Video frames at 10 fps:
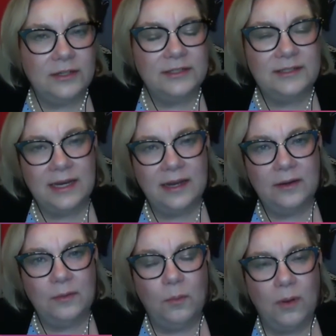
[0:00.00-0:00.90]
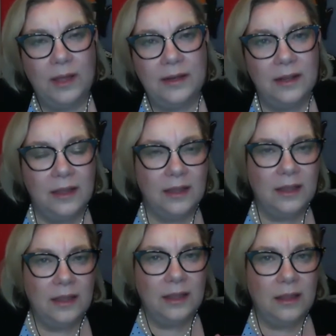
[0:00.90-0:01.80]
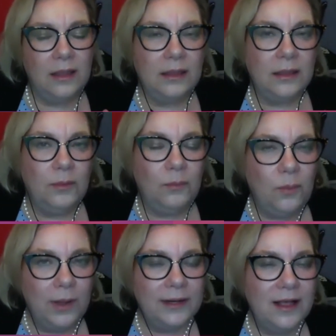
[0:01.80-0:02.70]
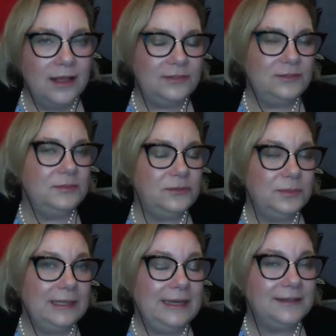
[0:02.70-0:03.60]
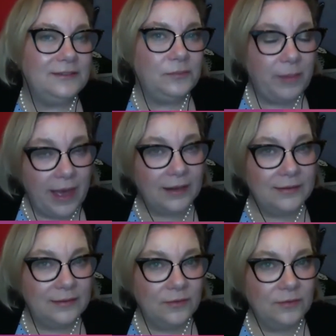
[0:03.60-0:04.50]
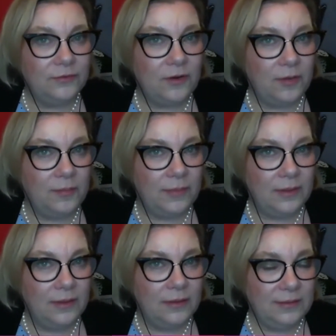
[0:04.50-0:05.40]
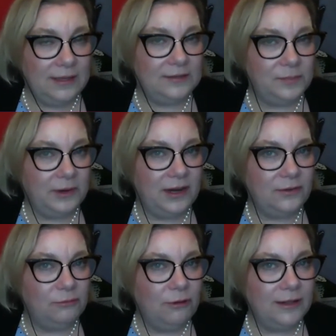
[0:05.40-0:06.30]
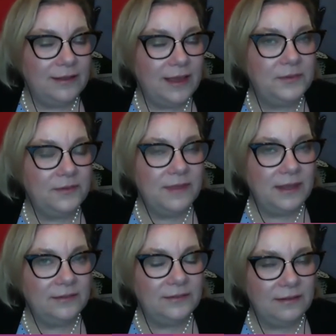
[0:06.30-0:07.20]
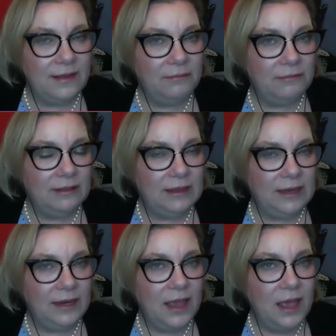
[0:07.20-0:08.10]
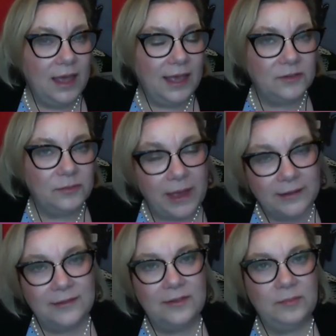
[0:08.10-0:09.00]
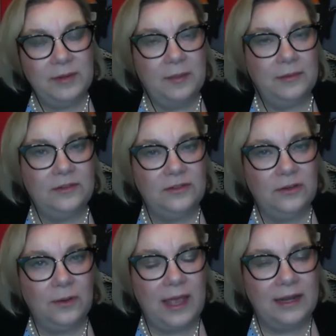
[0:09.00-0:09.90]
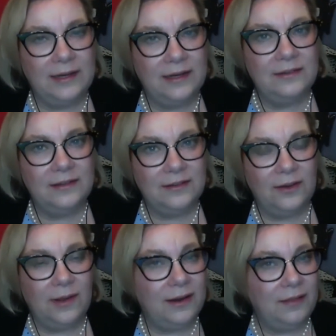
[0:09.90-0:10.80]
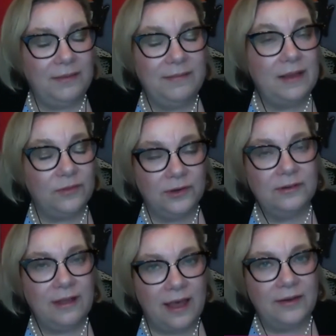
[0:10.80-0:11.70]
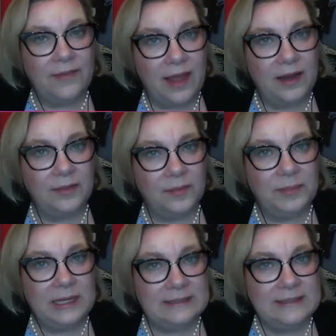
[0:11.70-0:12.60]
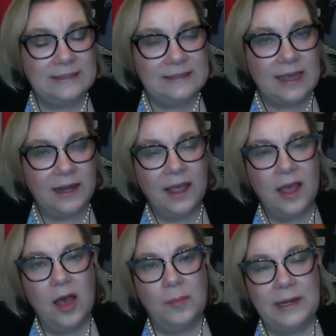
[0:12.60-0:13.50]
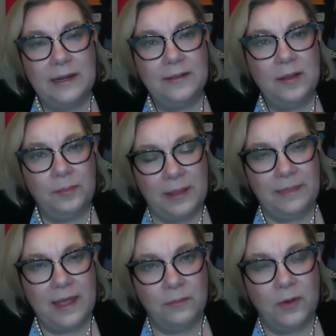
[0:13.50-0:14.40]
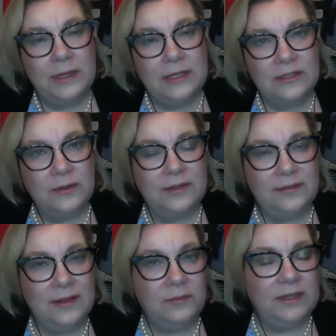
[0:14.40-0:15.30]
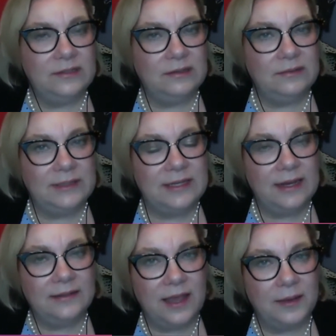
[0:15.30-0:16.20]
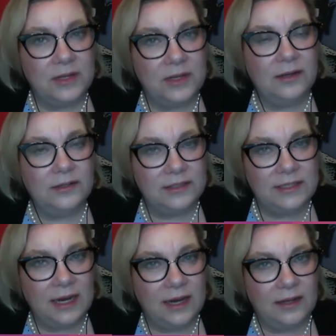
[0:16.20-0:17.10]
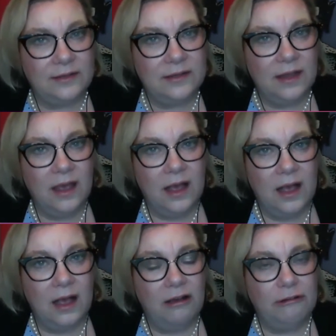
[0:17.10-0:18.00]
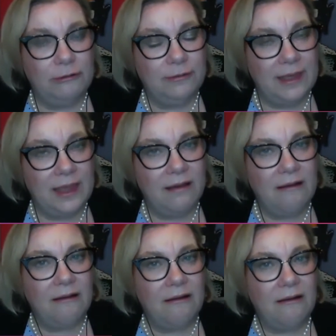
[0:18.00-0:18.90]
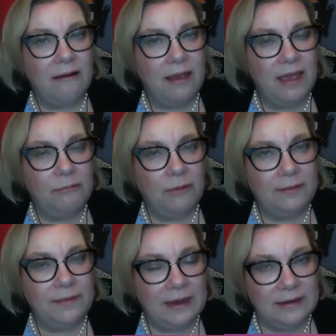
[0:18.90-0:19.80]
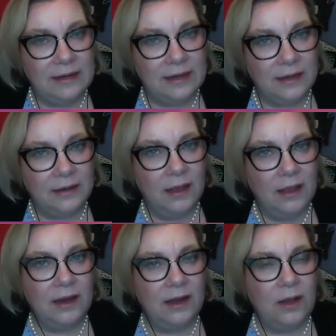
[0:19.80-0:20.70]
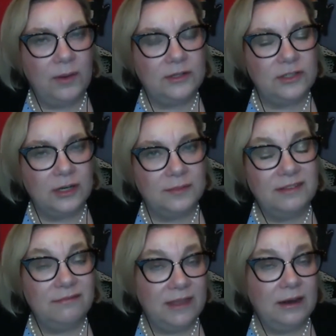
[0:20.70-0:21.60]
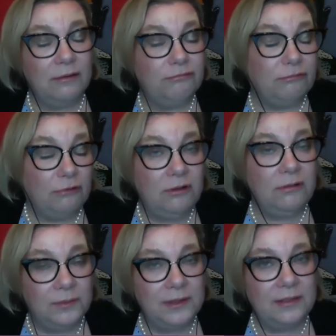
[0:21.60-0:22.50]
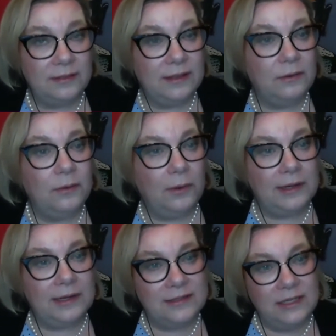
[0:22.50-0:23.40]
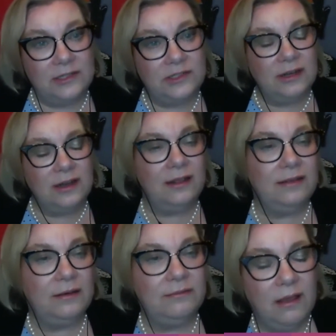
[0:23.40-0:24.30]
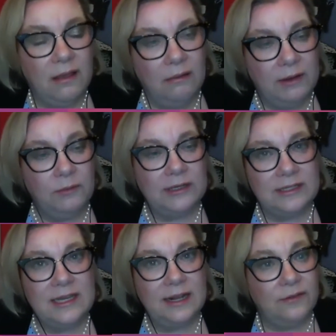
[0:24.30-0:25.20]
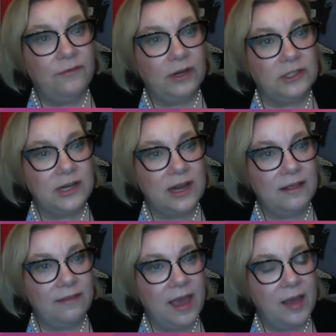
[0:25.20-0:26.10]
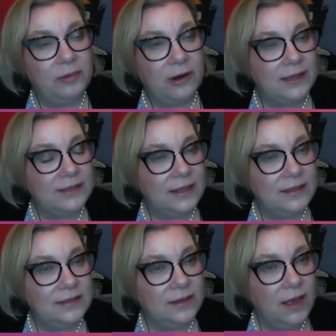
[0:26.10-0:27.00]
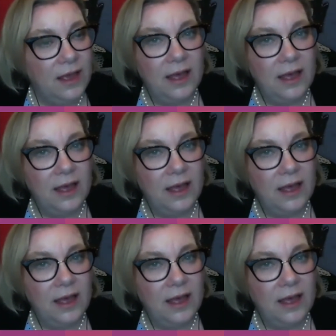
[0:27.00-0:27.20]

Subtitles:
understand what customers really expect from the experience. What types of things do they really expect to be able to do and need to do, and then they've learned a lot of that on the B2C side. But then what we do is then we take time to understand who they are and what they need, in terms of their role within their organization, and then we work to take the friction out of that process.